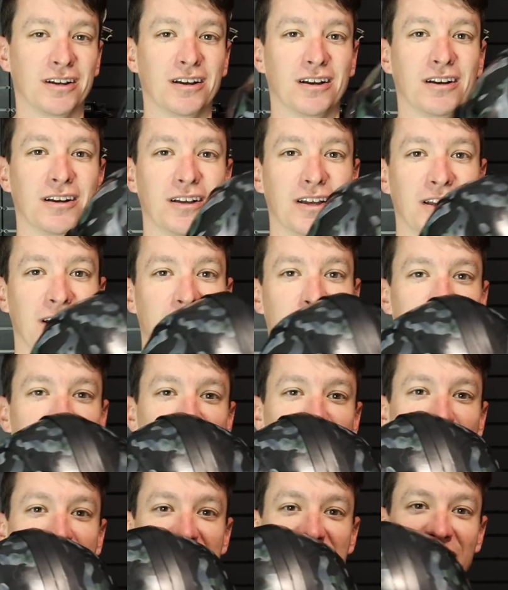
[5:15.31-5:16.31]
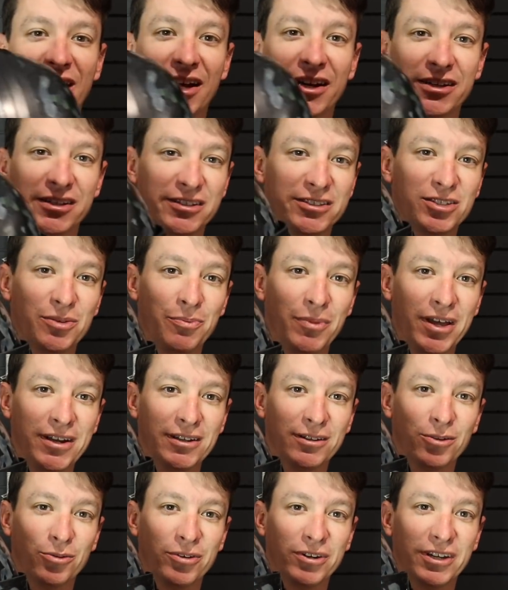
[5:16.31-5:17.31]
uh, and I'm super excited. It's a
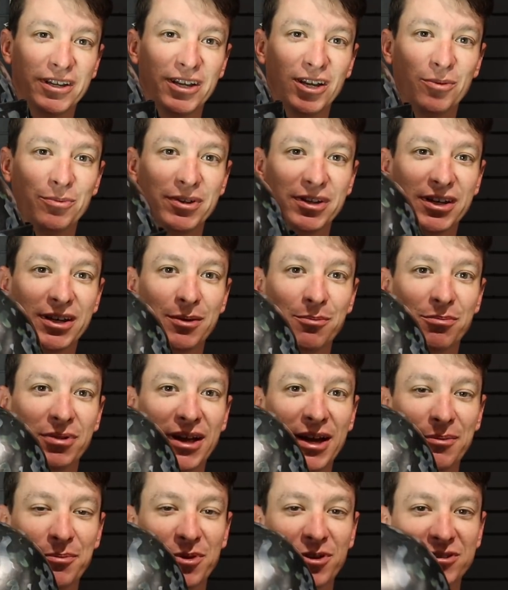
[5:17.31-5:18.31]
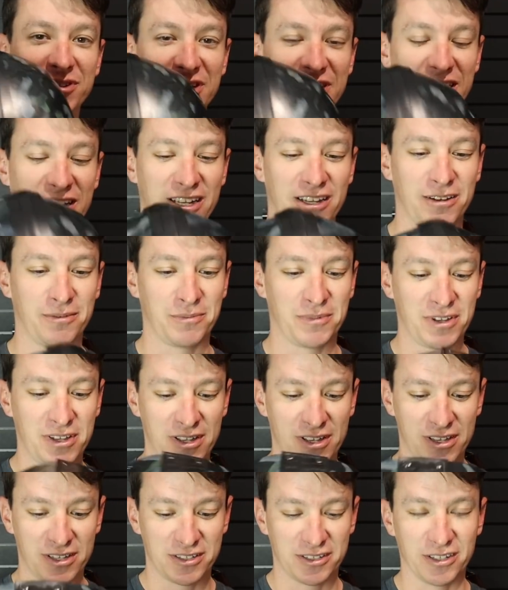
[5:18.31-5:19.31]
Mandalorian helmet and black multicam.
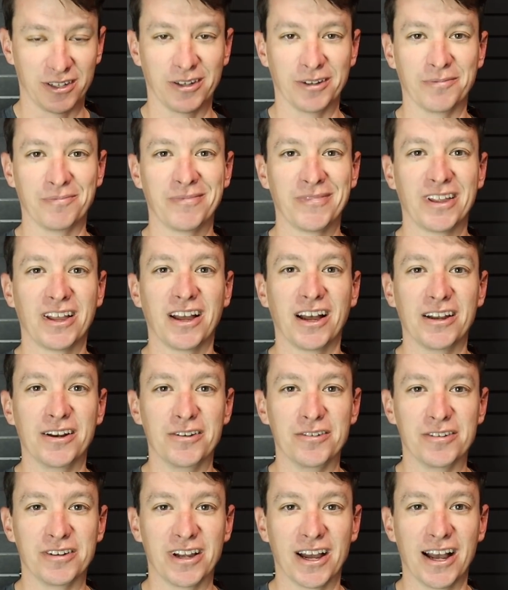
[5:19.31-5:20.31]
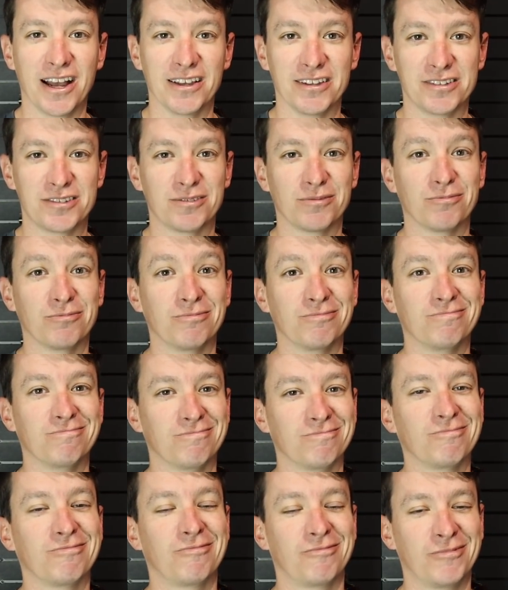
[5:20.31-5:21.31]
So I know you guys
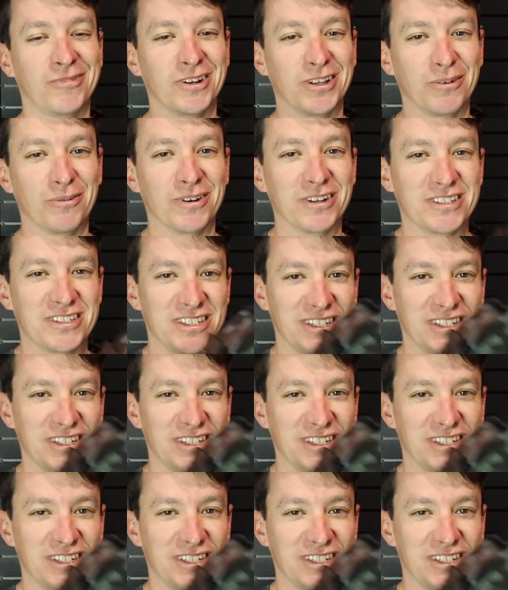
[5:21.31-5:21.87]
really want to